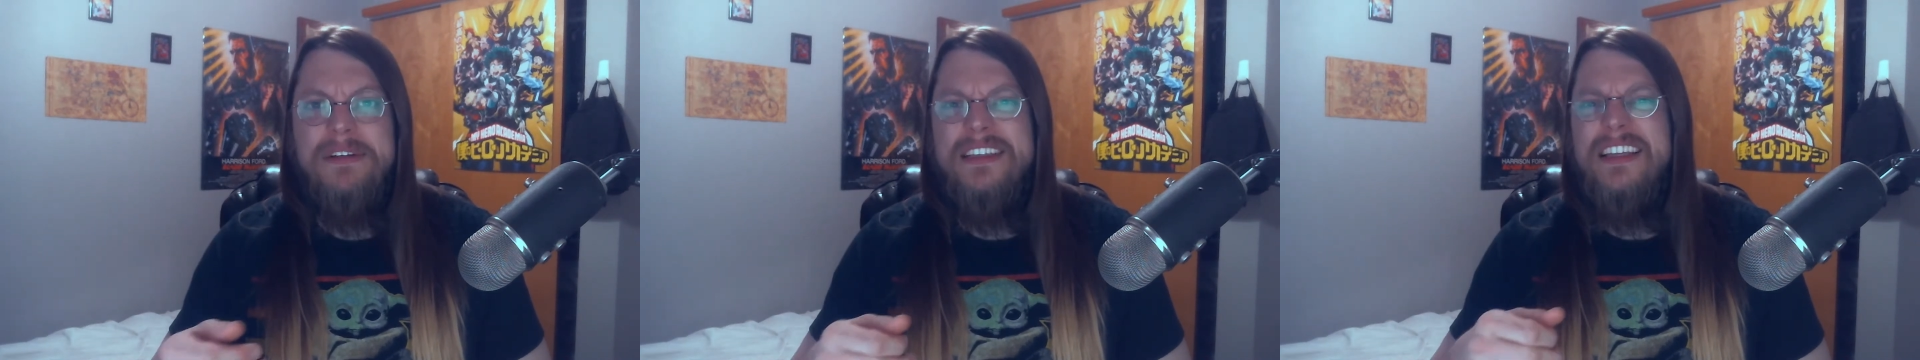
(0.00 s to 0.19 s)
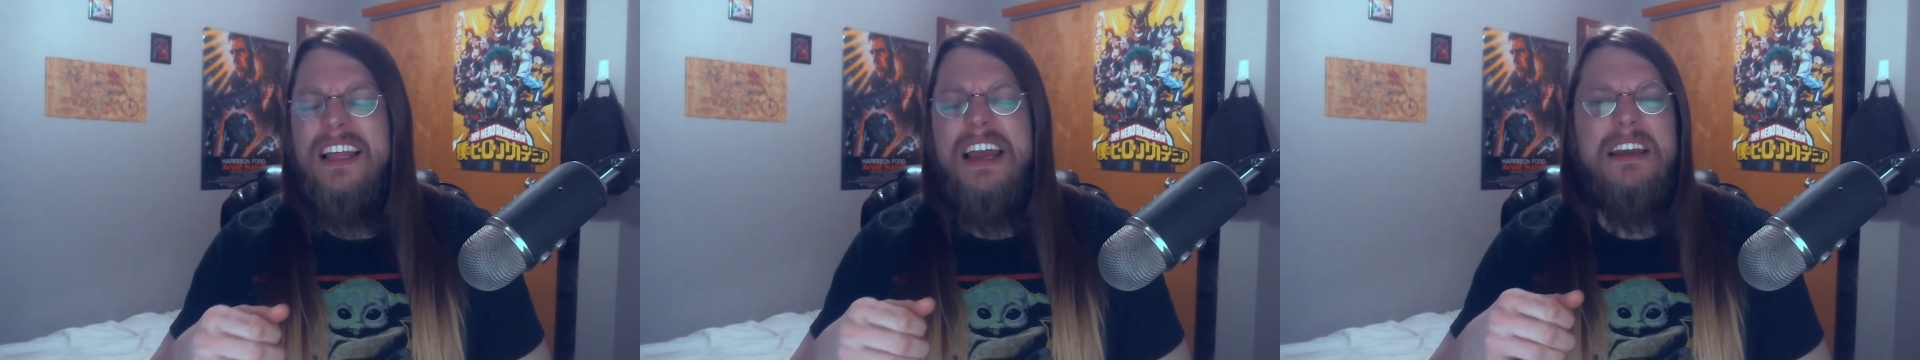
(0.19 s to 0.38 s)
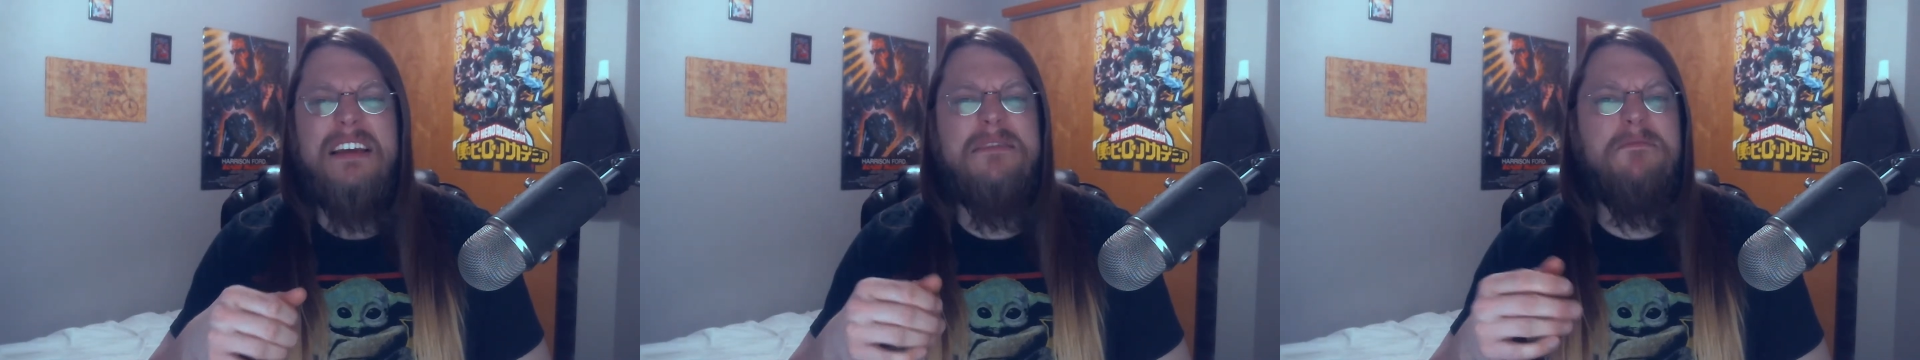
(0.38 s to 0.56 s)
It's
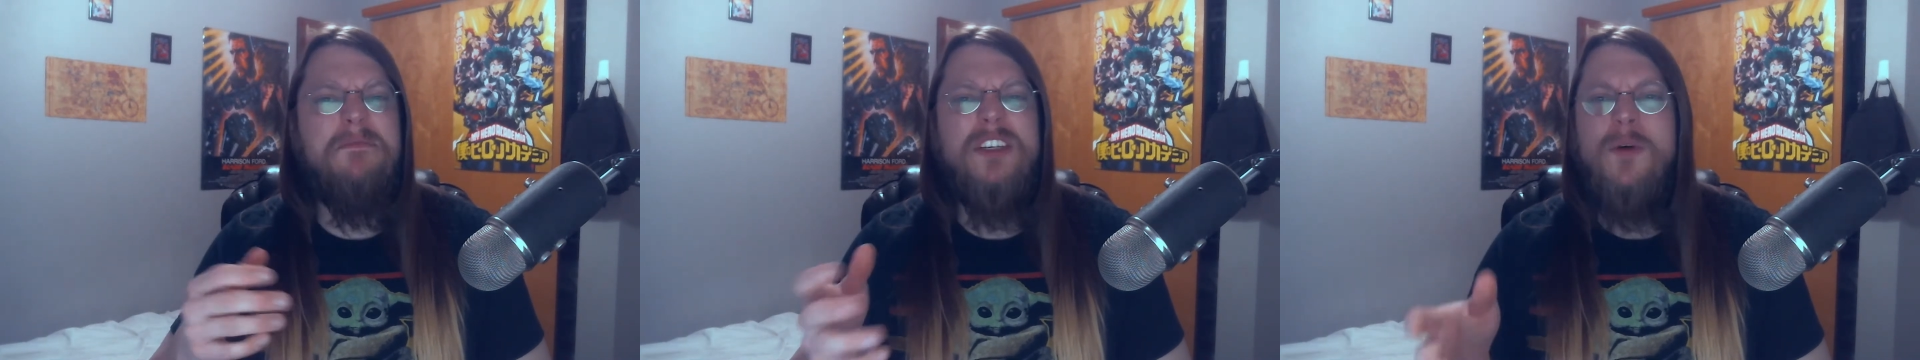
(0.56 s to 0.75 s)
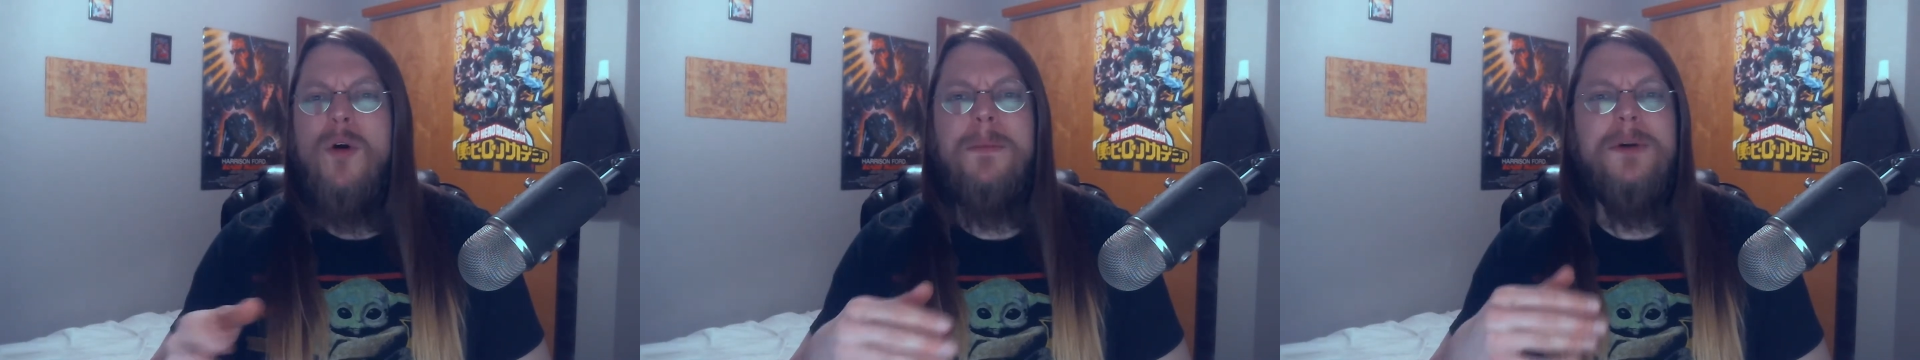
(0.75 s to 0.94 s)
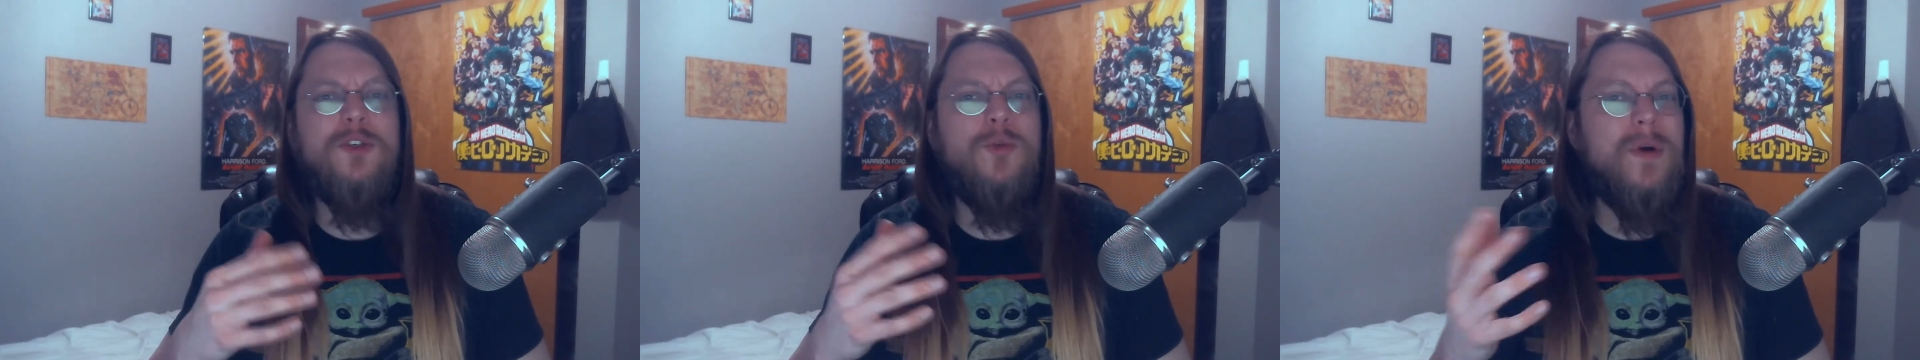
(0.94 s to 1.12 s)
like
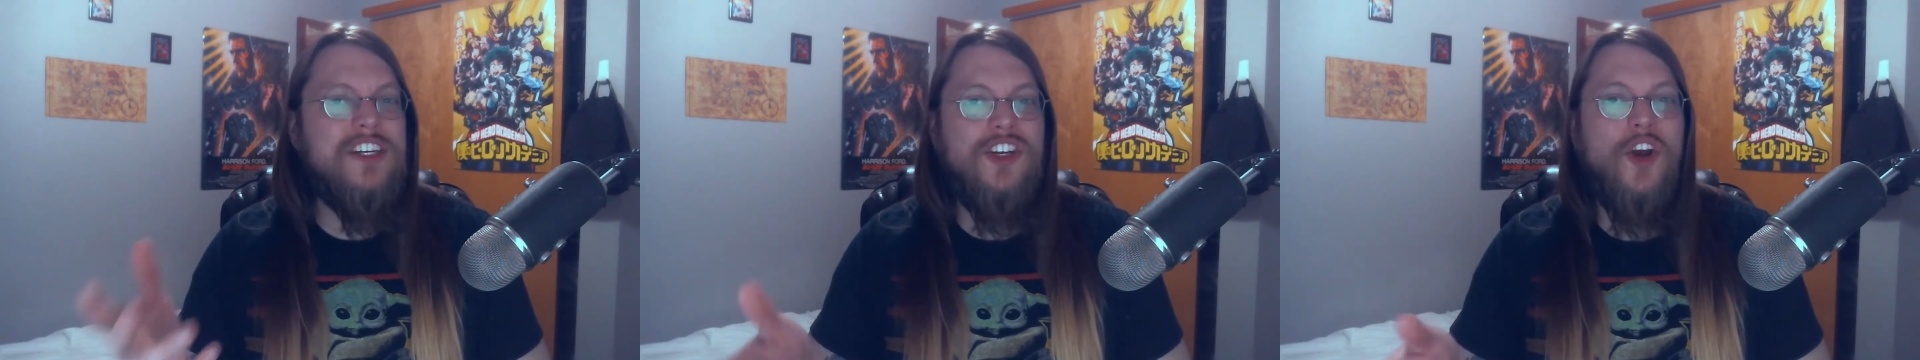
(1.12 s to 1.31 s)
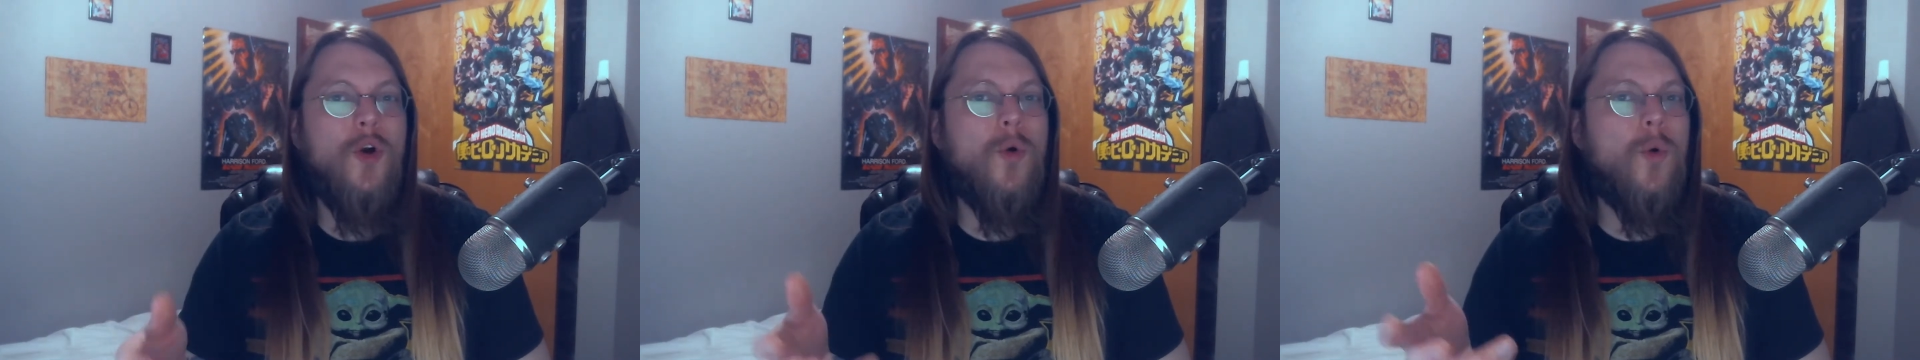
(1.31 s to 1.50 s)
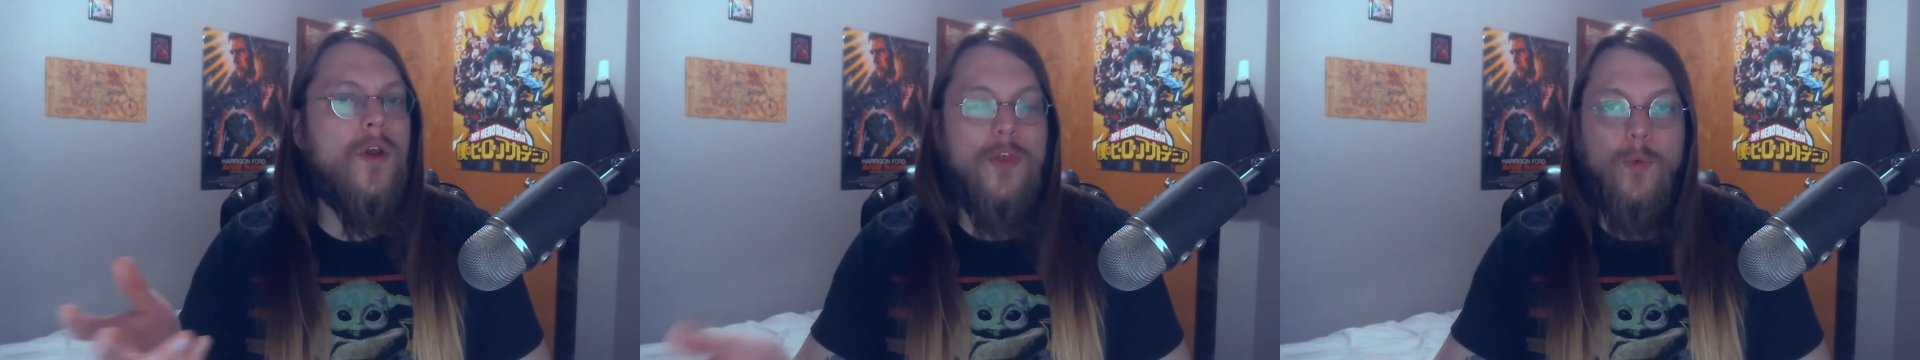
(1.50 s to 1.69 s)
somewhere between
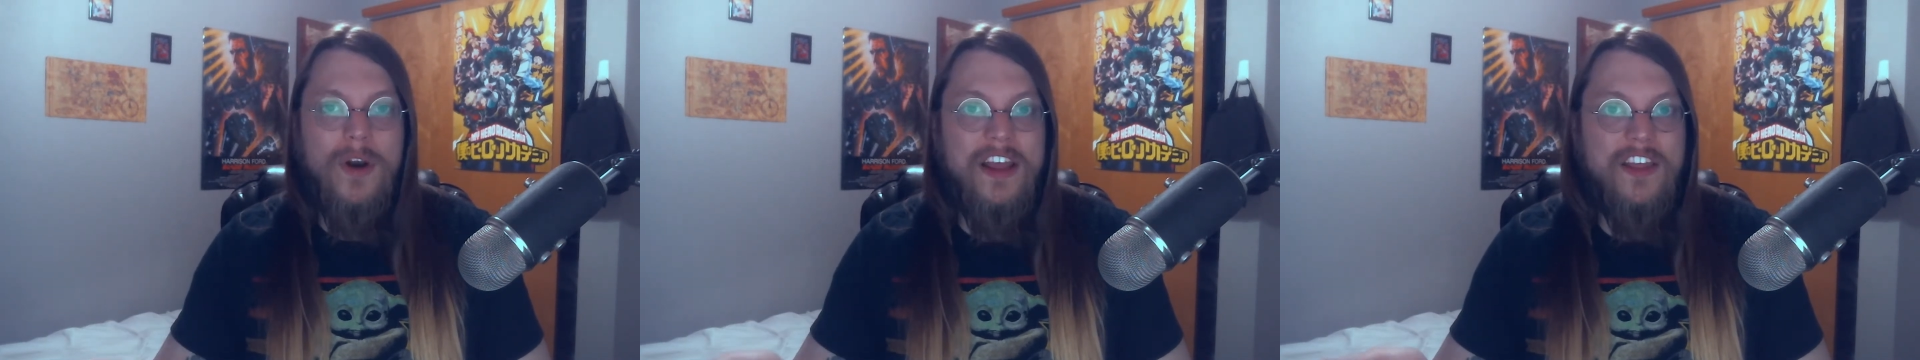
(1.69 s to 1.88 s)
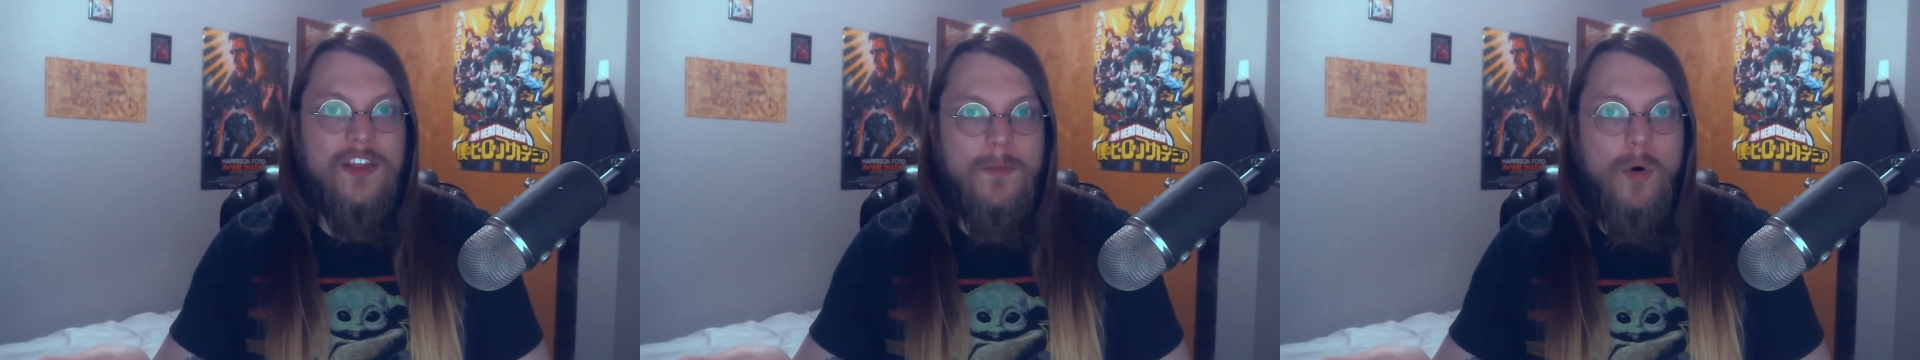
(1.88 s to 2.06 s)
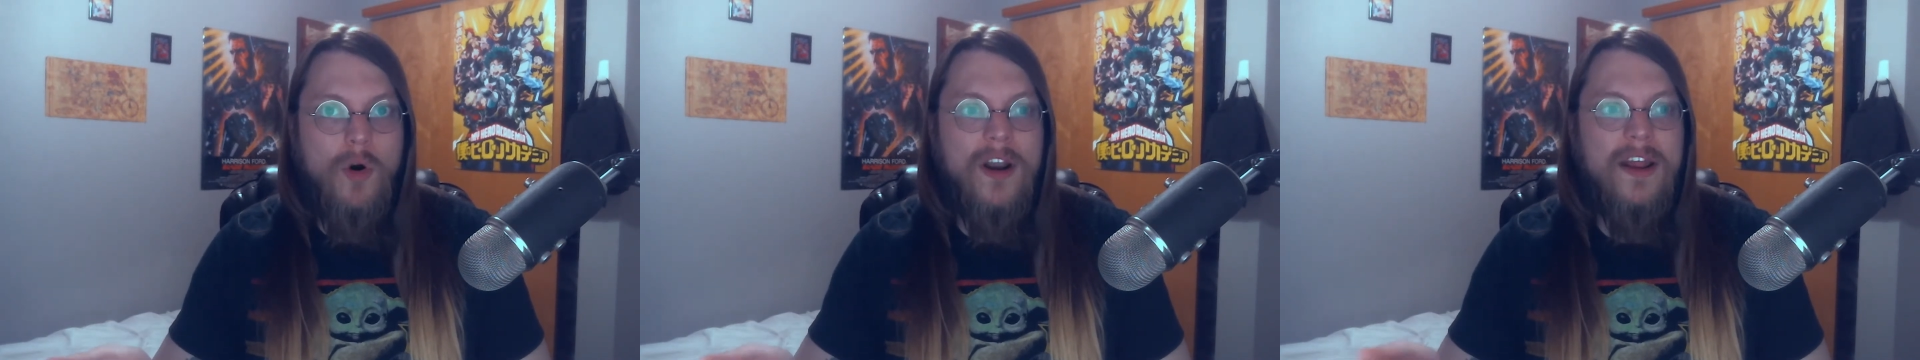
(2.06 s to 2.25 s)
2 or 3 in
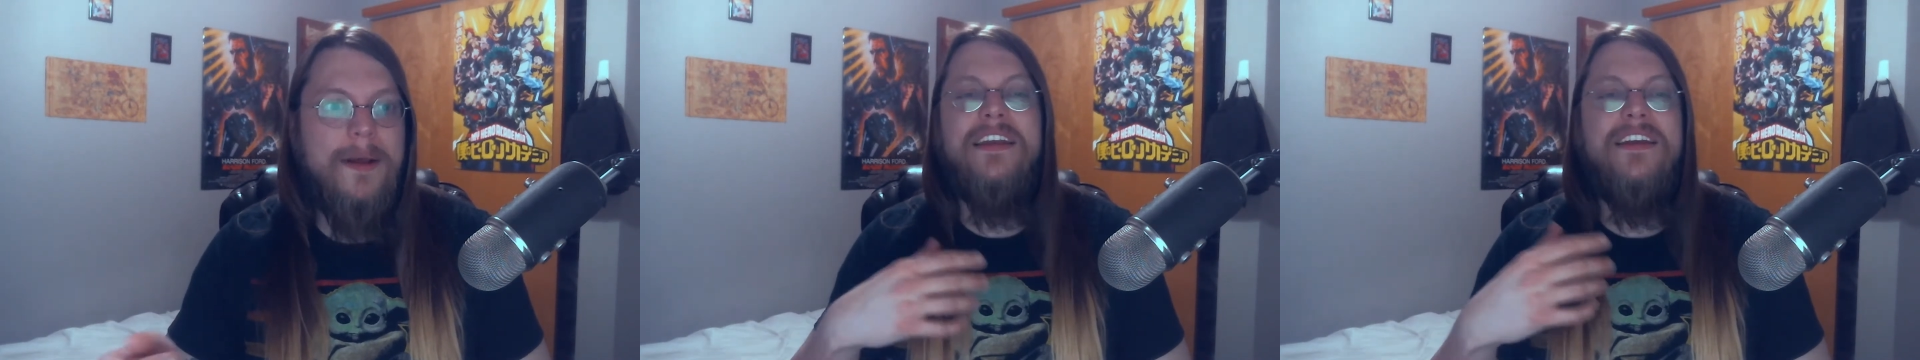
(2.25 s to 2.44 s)
the morning.